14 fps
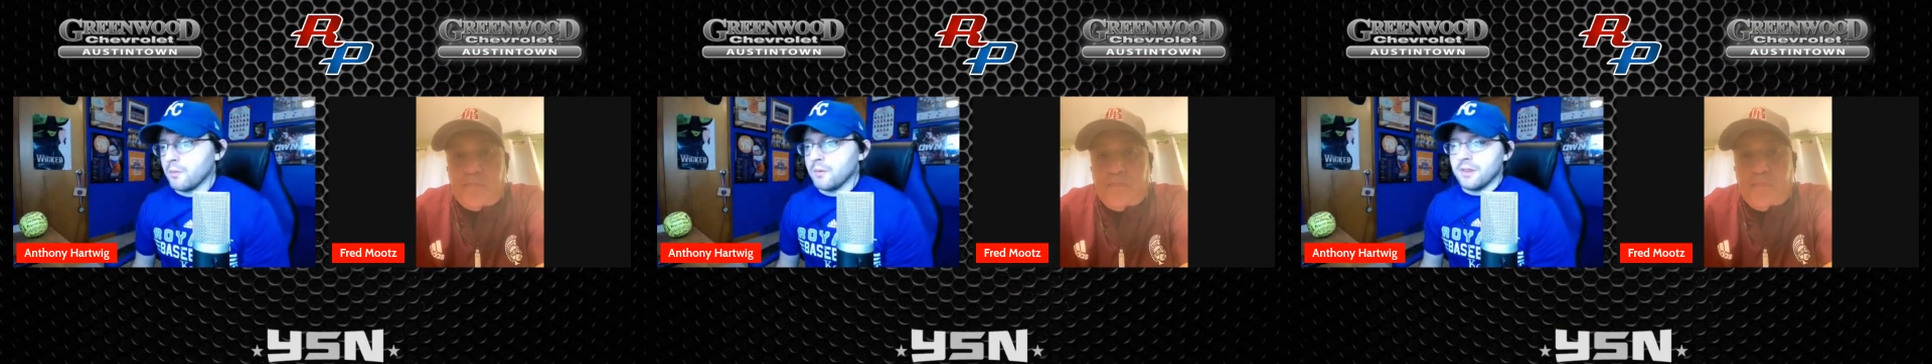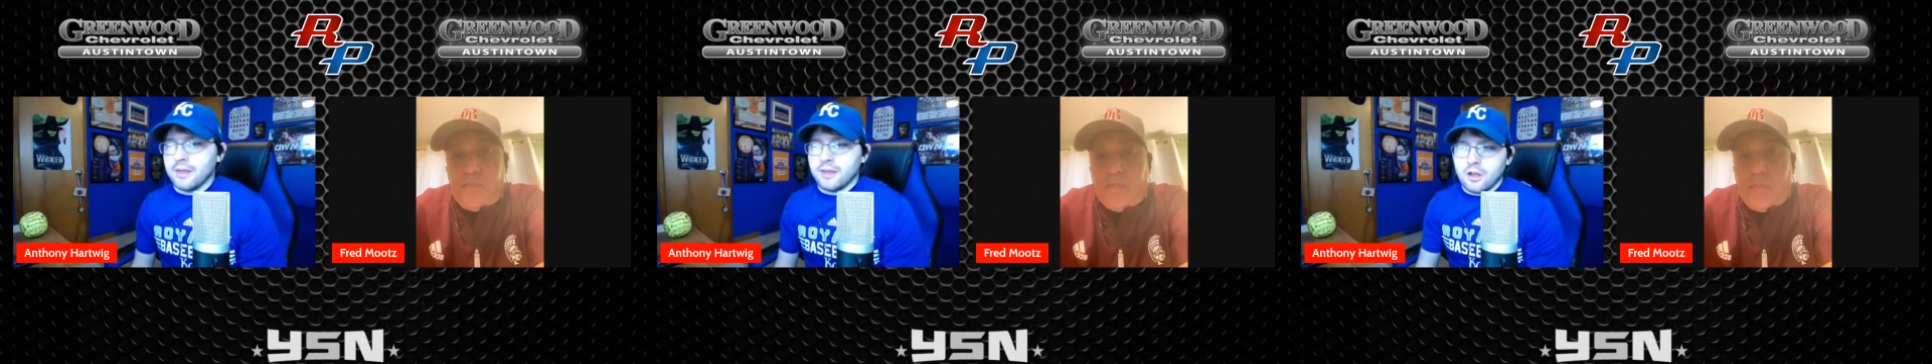
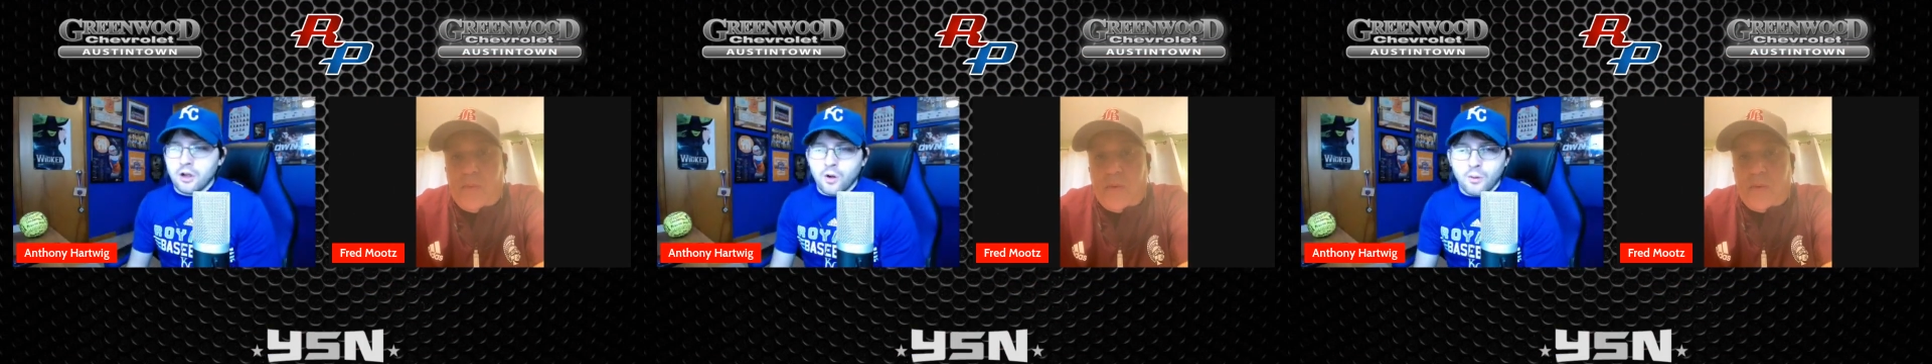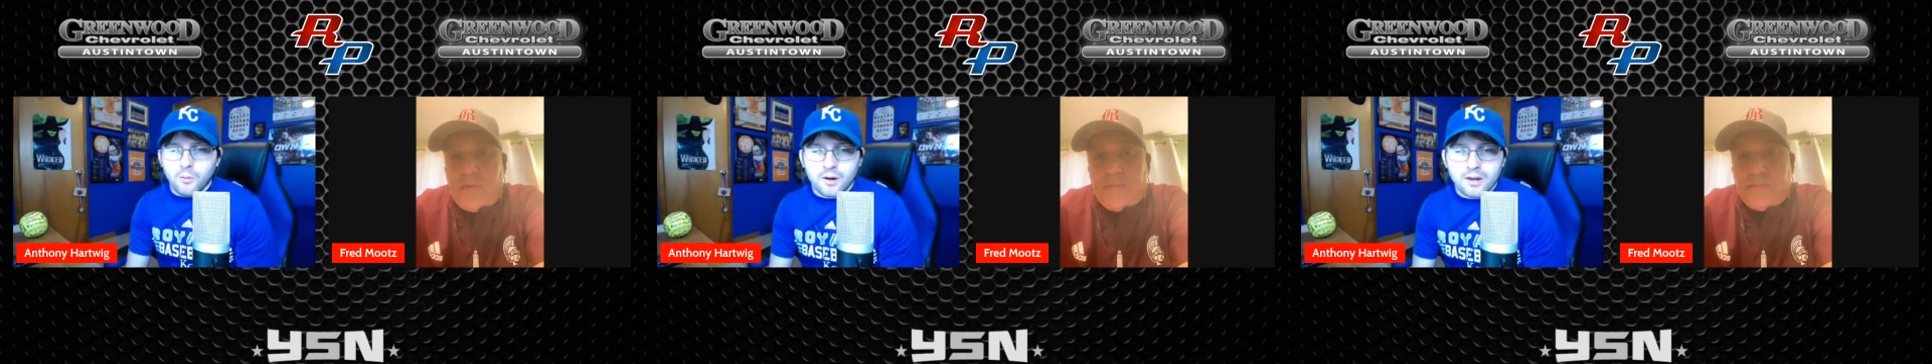we let you
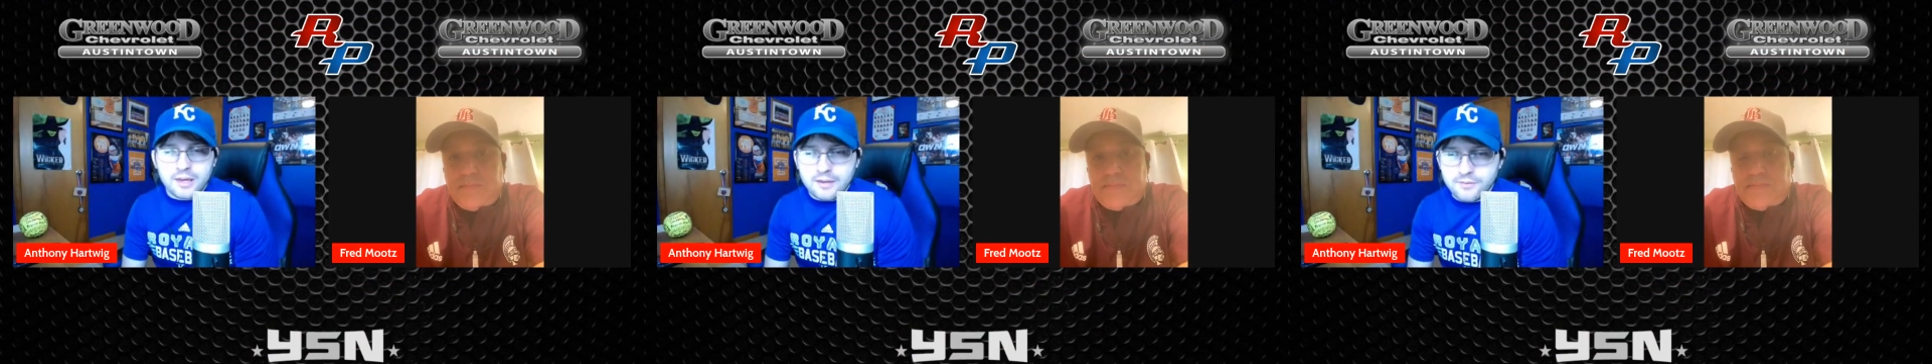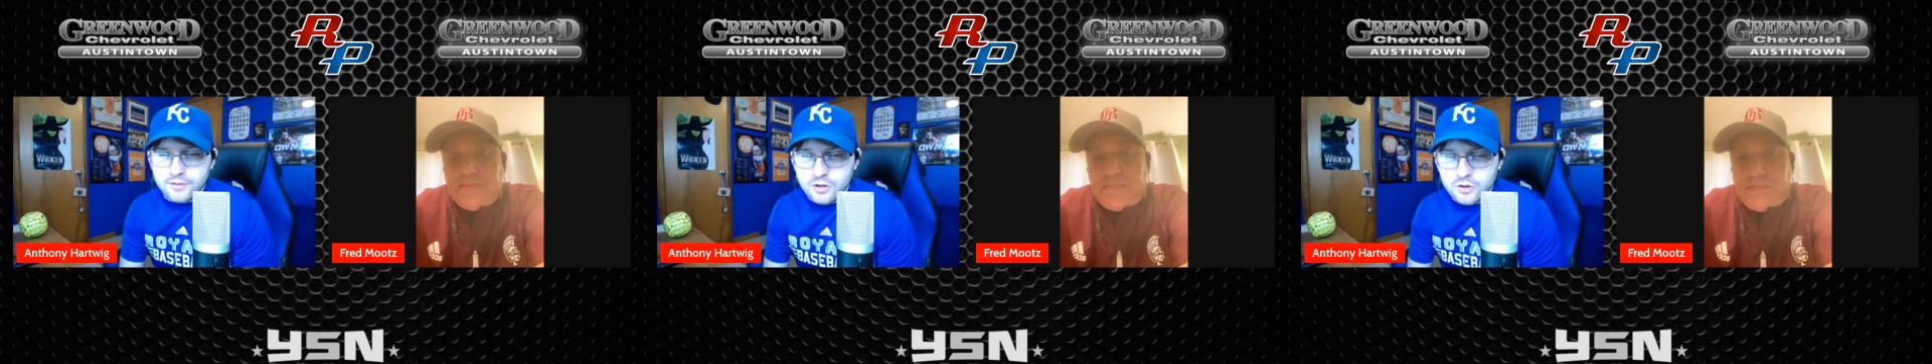go, I want to
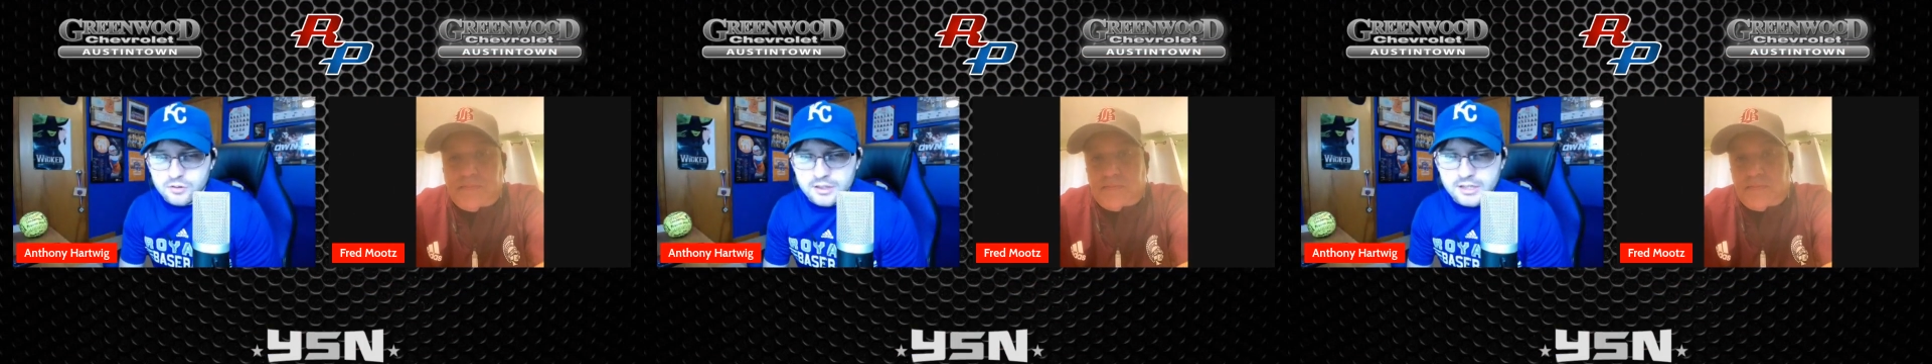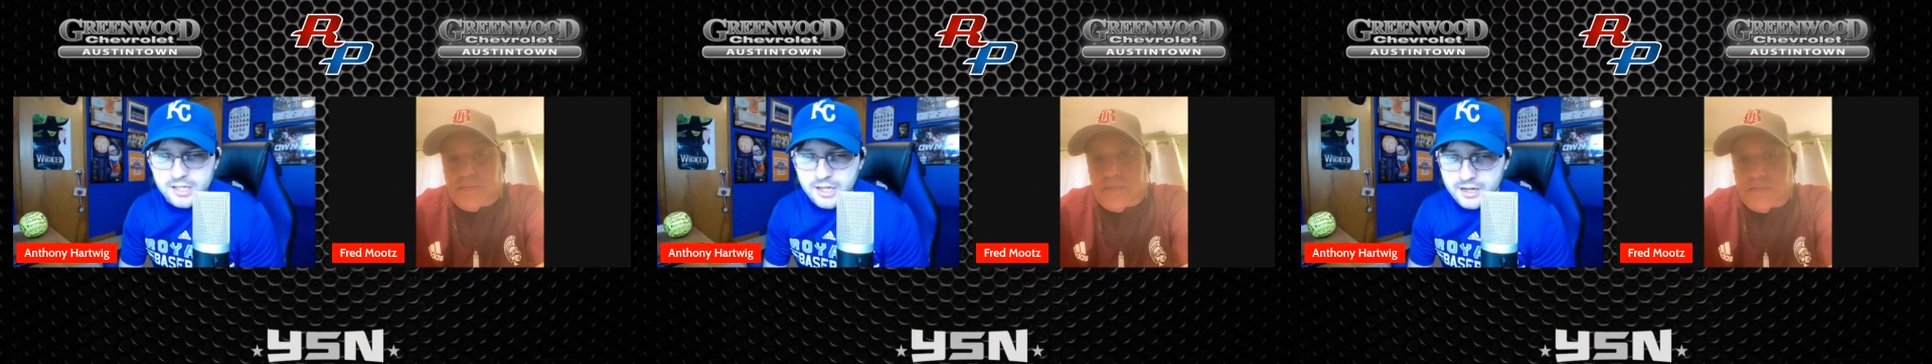give you
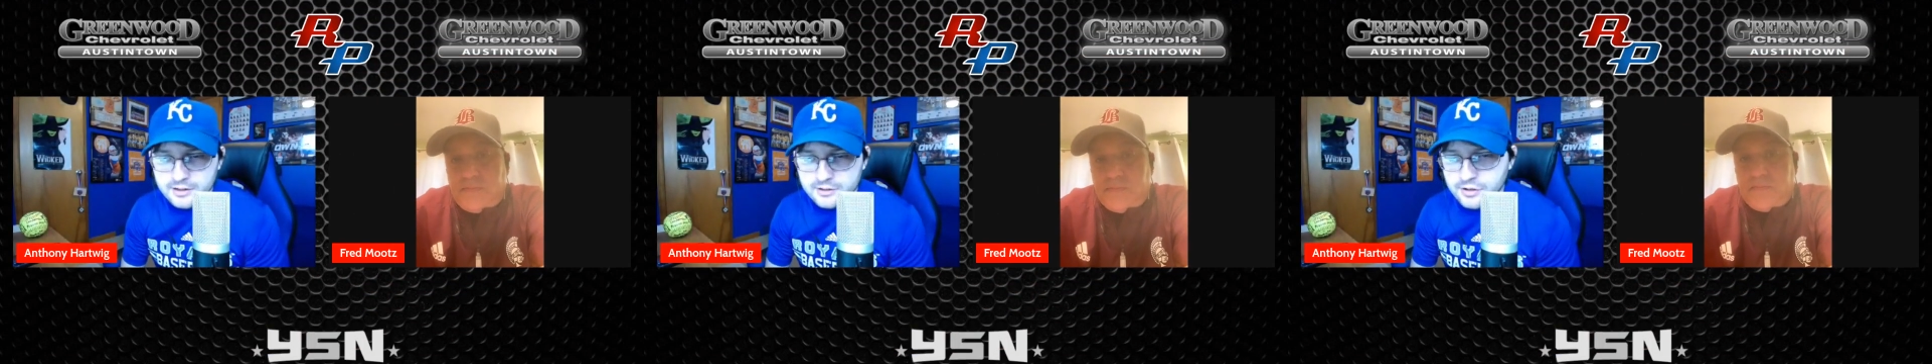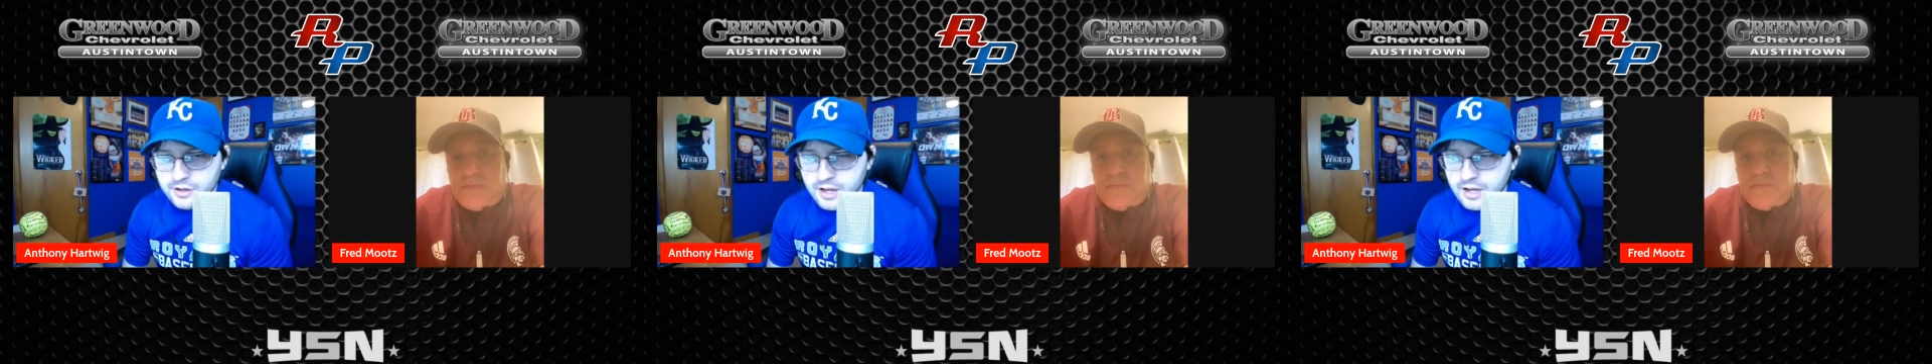the
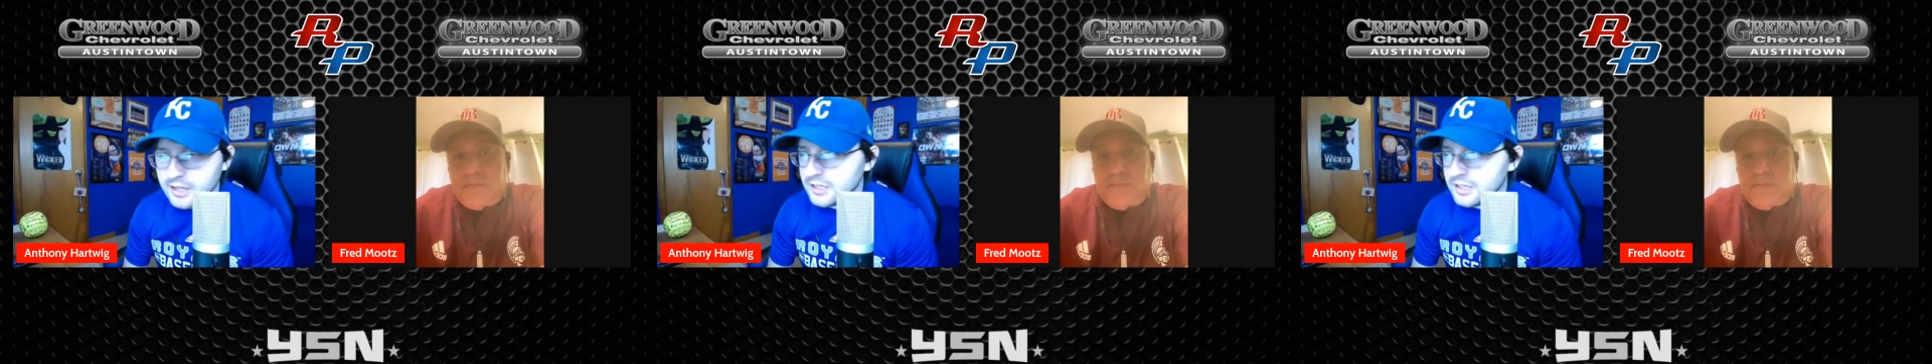chance to kind of